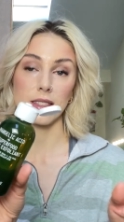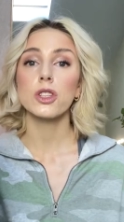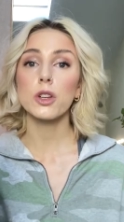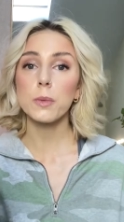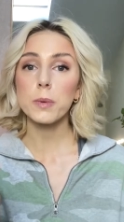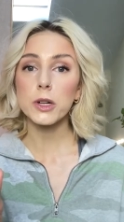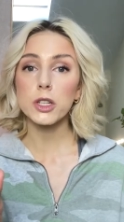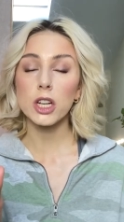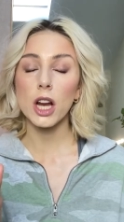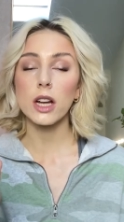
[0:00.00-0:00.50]

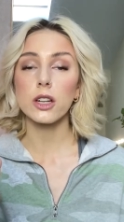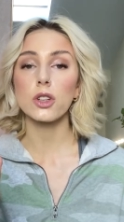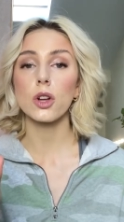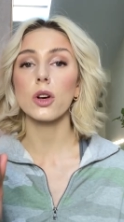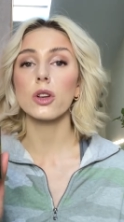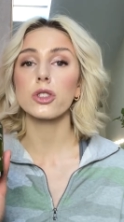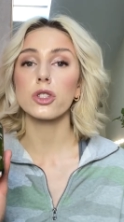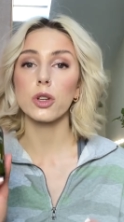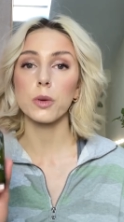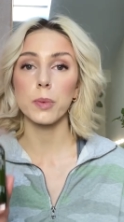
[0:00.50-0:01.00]
Super
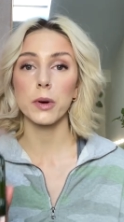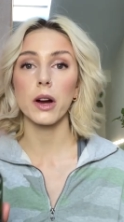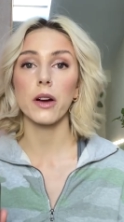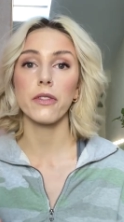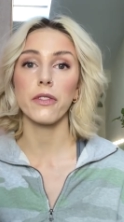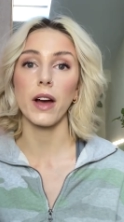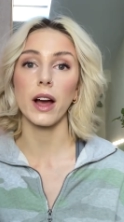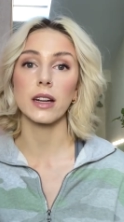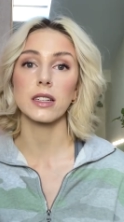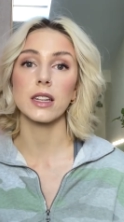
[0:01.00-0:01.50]
gentle, super
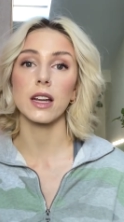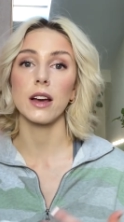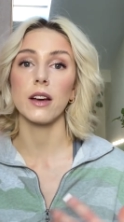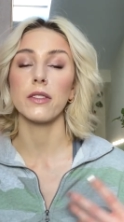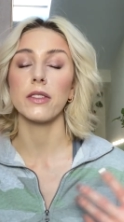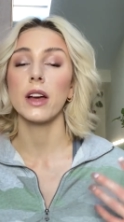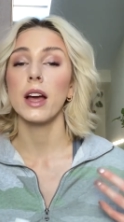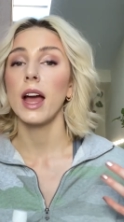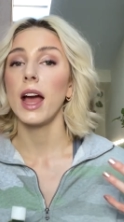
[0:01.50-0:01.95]
effective,